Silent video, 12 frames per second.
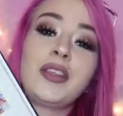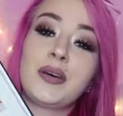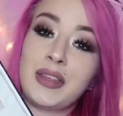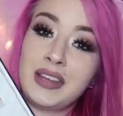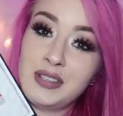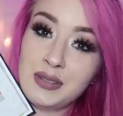
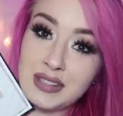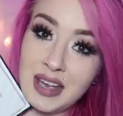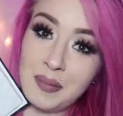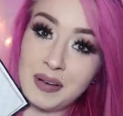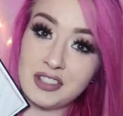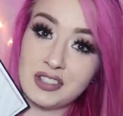Although they do
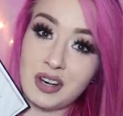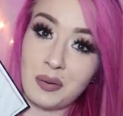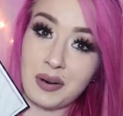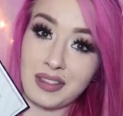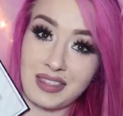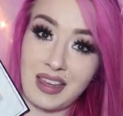say pictures are
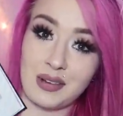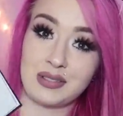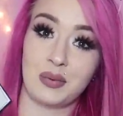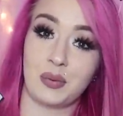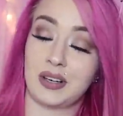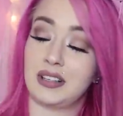worth
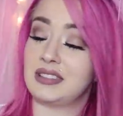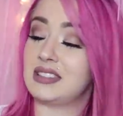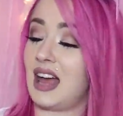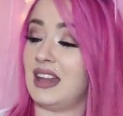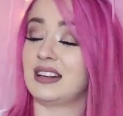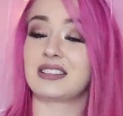1,000
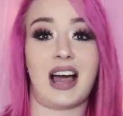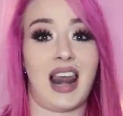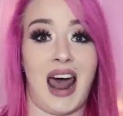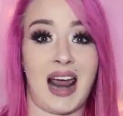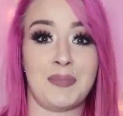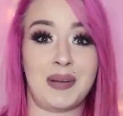words, and there's a
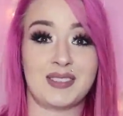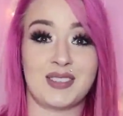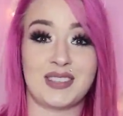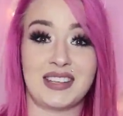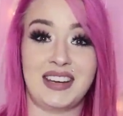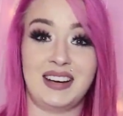lot of
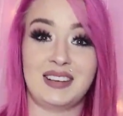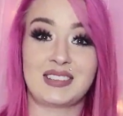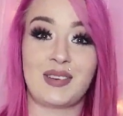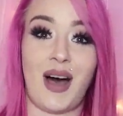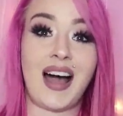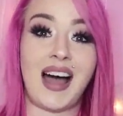pictures in here,
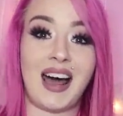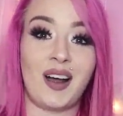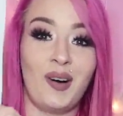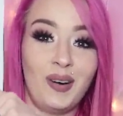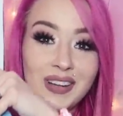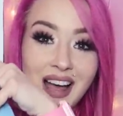so I got
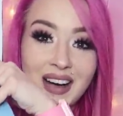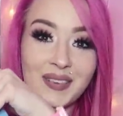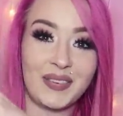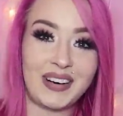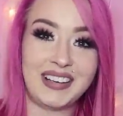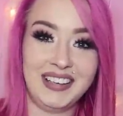a whole lot
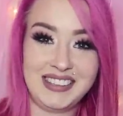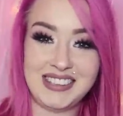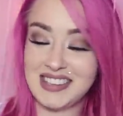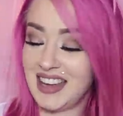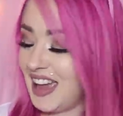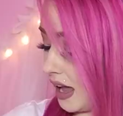of words.
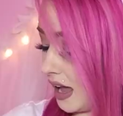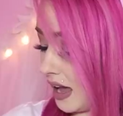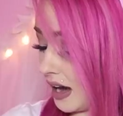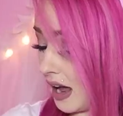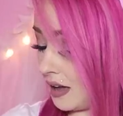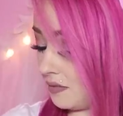
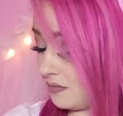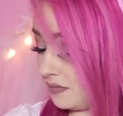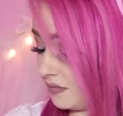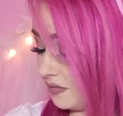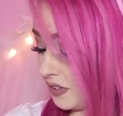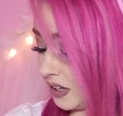And
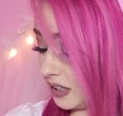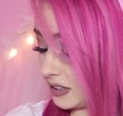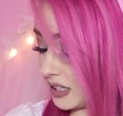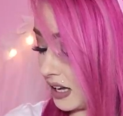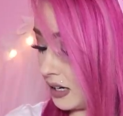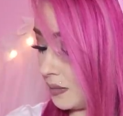I'm very
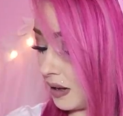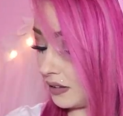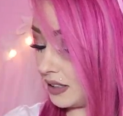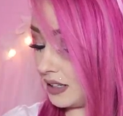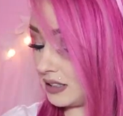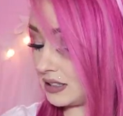excited
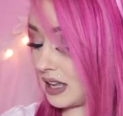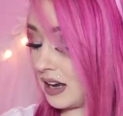about this.